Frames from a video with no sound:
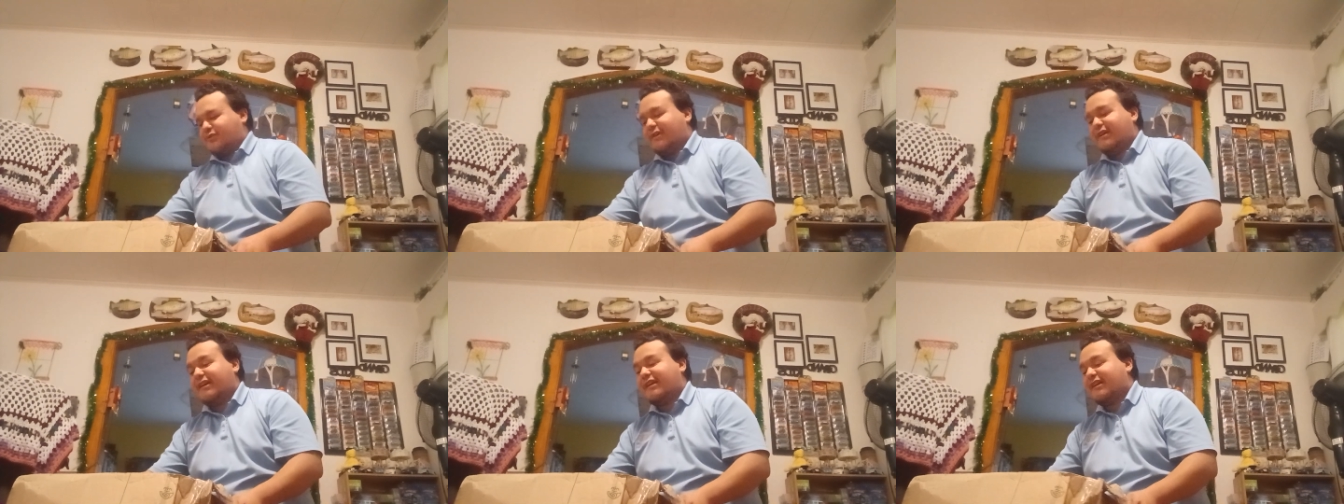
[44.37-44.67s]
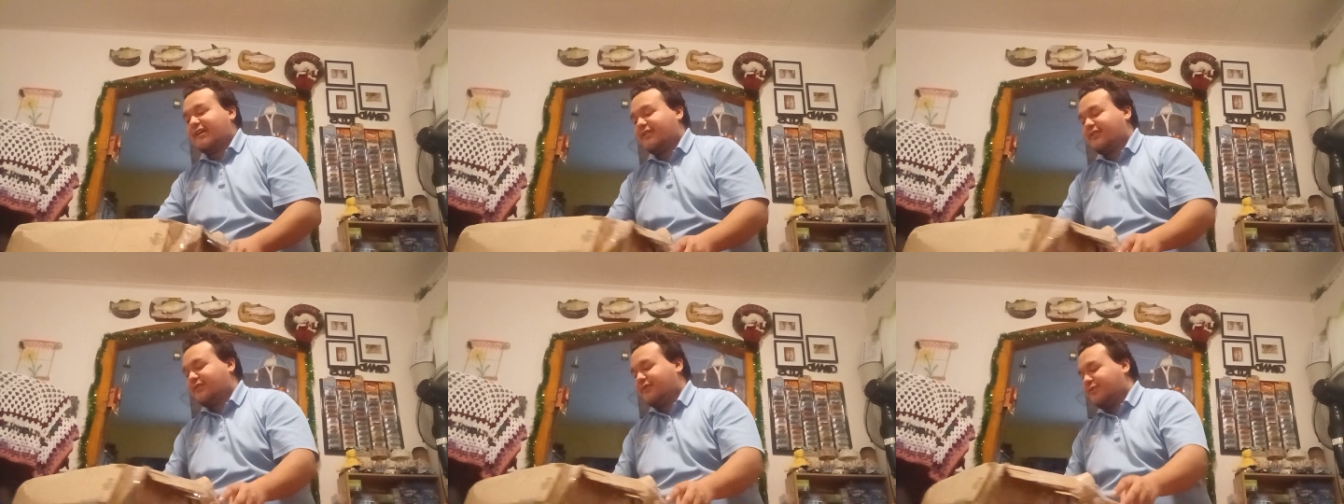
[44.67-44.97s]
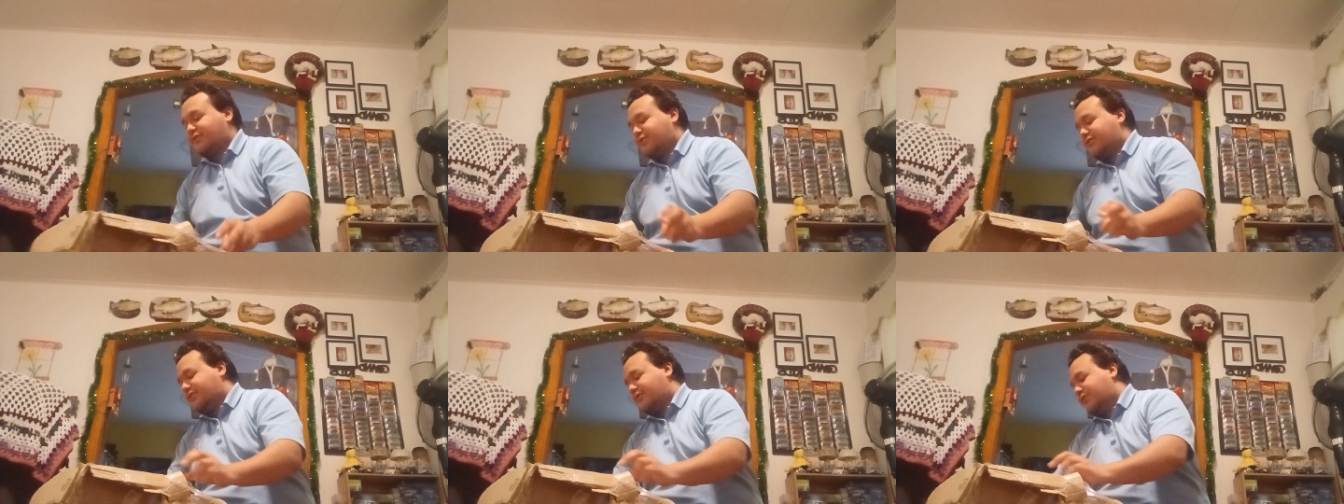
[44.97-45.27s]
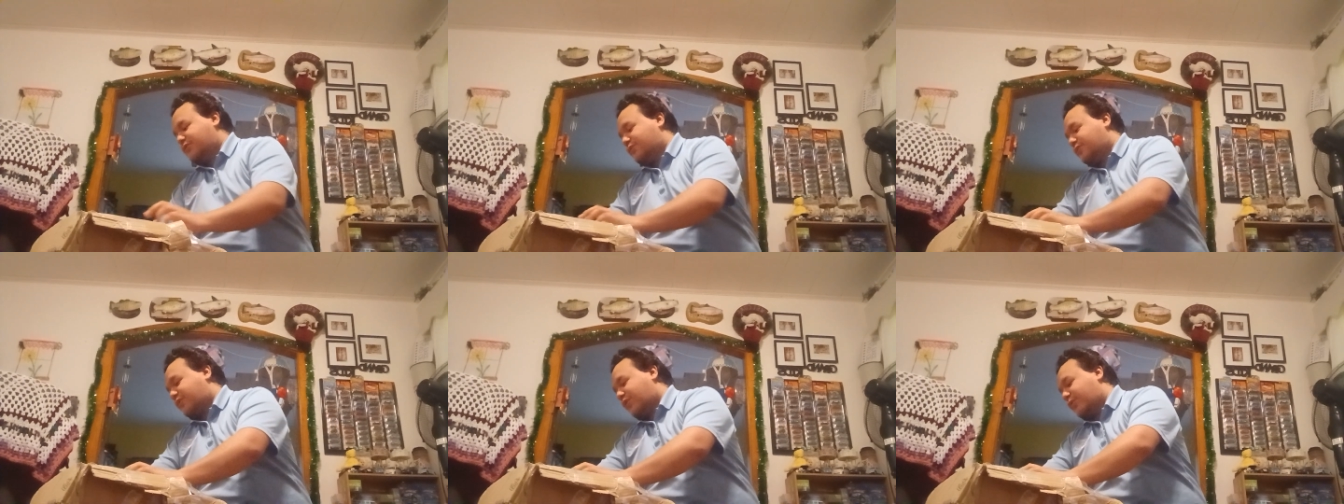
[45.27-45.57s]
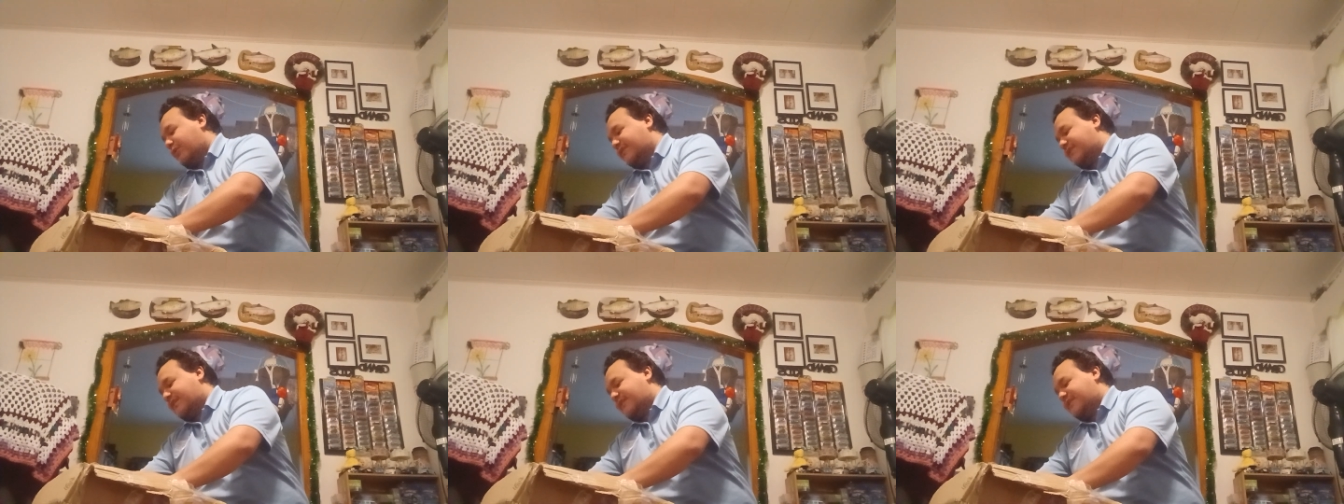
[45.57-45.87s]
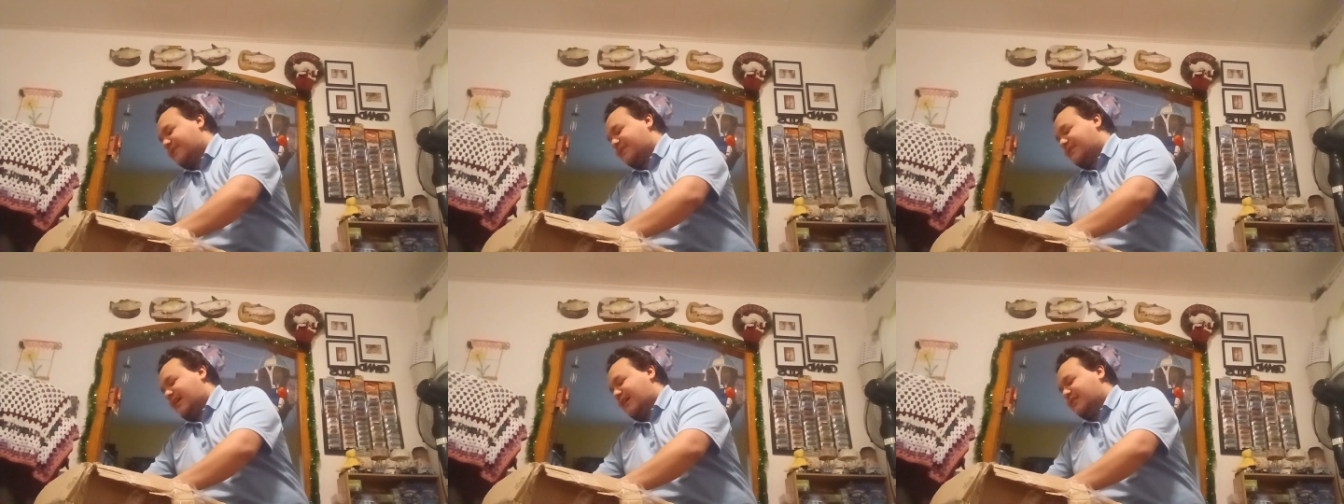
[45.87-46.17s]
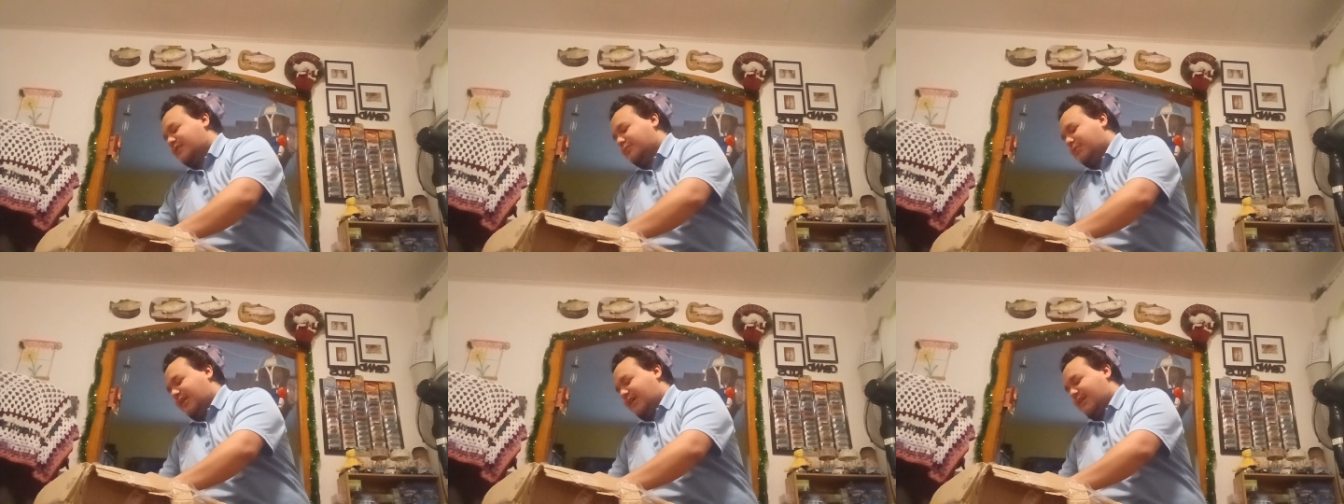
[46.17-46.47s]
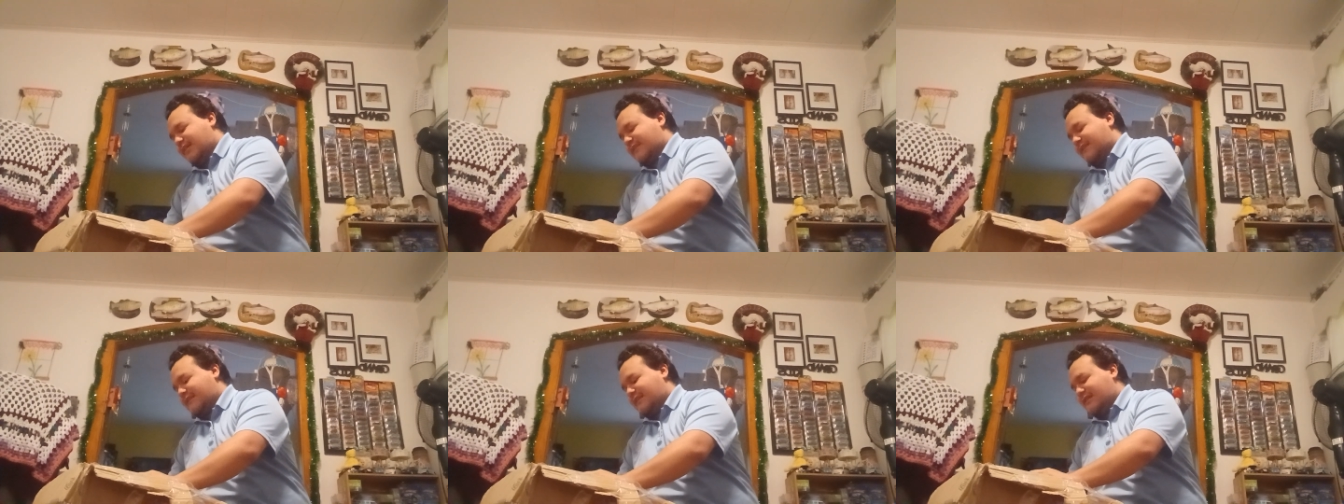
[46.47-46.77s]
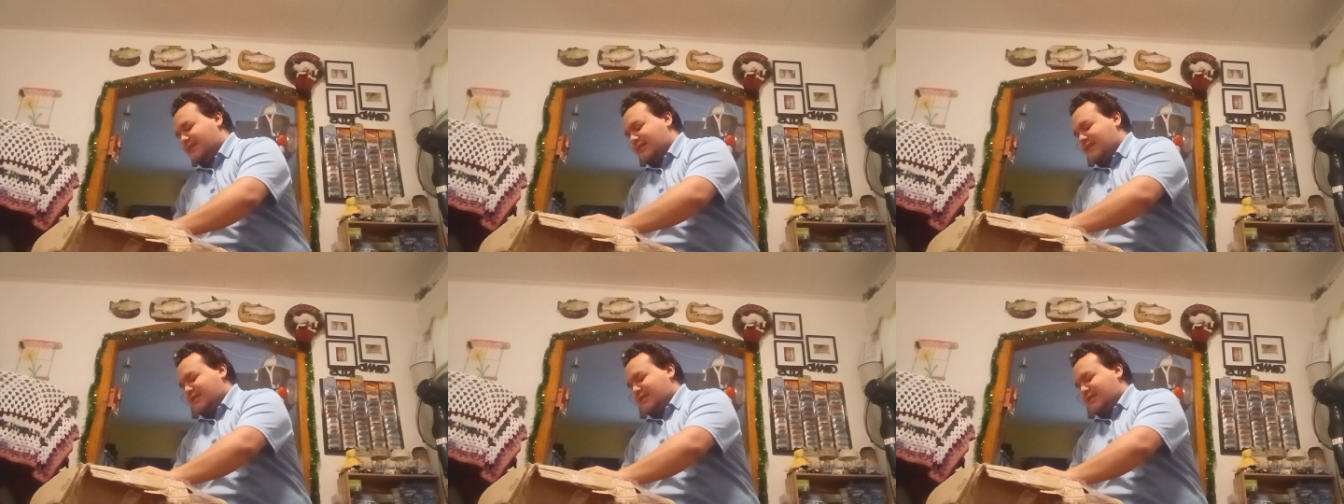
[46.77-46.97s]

We're here for what's inside the box.